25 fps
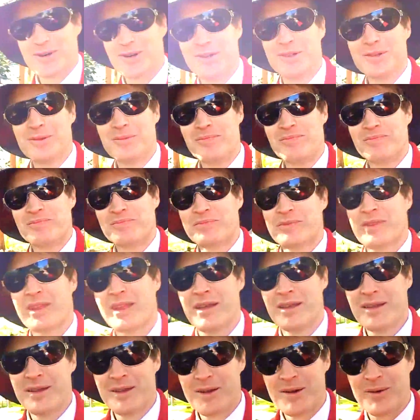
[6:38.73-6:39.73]
Well,
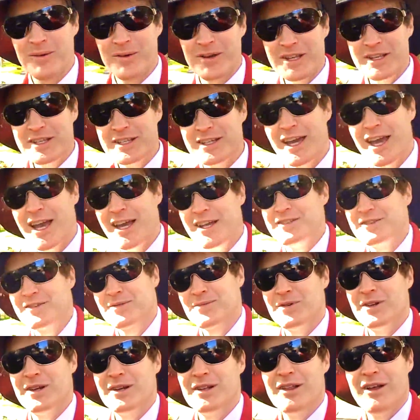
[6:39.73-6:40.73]
when he changed
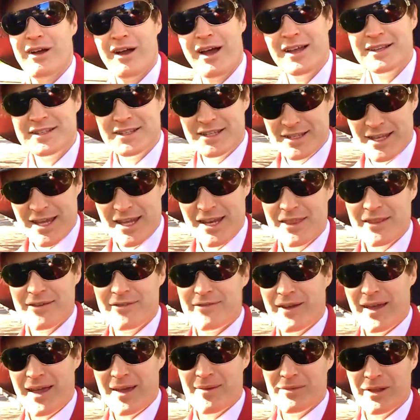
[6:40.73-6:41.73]
and realised he needed
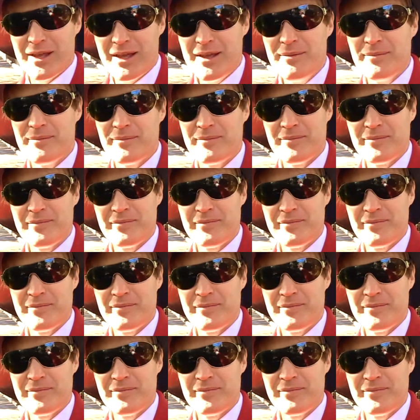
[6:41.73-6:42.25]
the family,